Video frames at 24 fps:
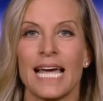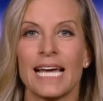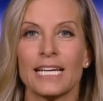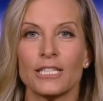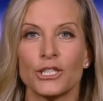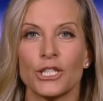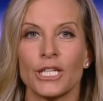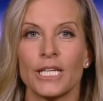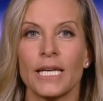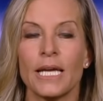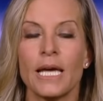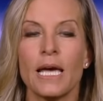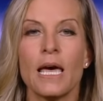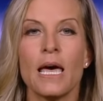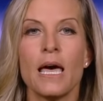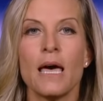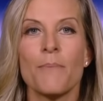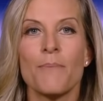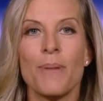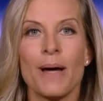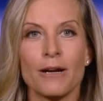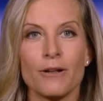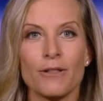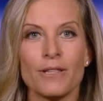Actually,
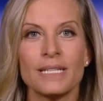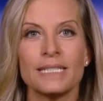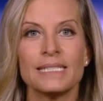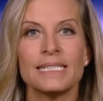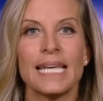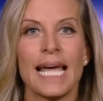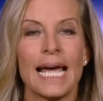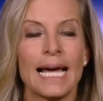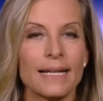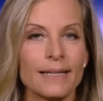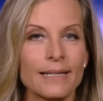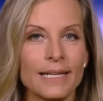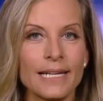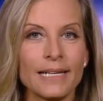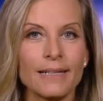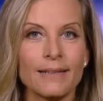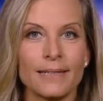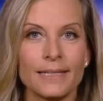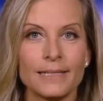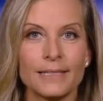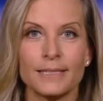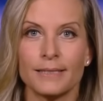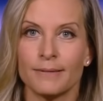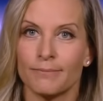better than telling,
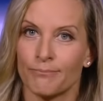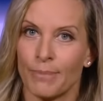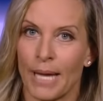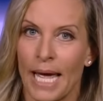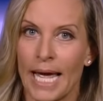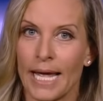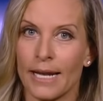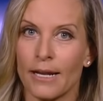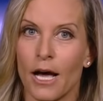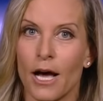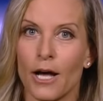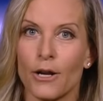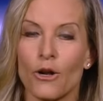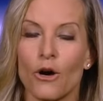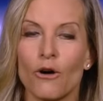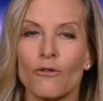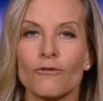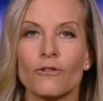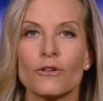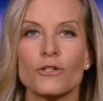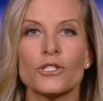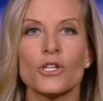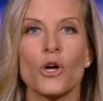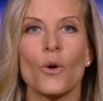let's head on over